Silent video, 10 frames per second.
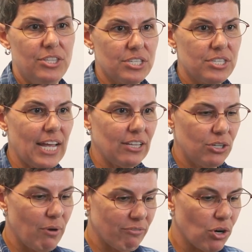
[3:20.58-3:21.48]
seller,
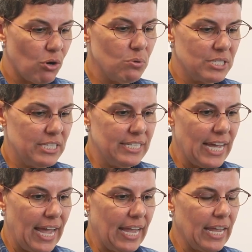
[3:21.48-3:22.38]
whoever owns the
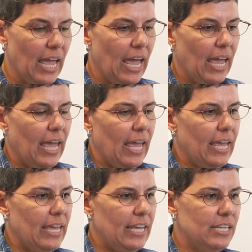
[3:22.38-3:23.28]
day,
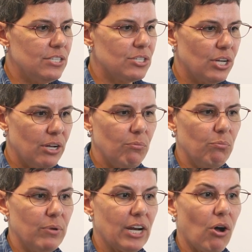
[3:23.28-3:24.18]
is going to
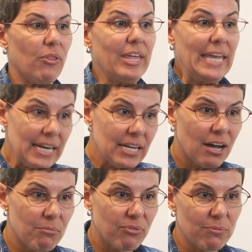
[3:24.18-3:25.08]
get all the
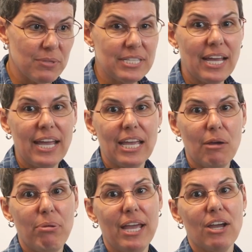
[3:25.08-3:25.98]
income from the day
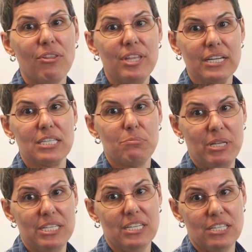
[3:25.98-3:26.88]
and pay all the
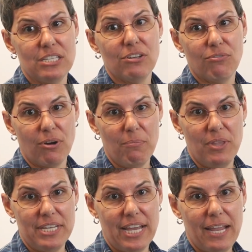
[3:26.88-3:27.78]
expenses from the
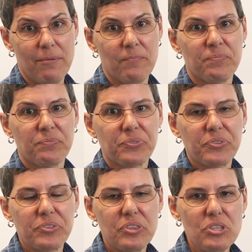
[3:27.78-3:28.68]
day.
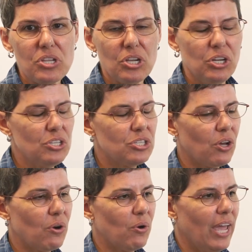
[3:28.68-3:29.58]

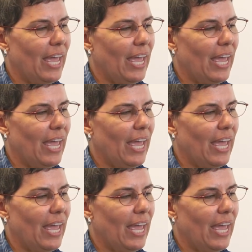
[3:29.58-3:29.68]
So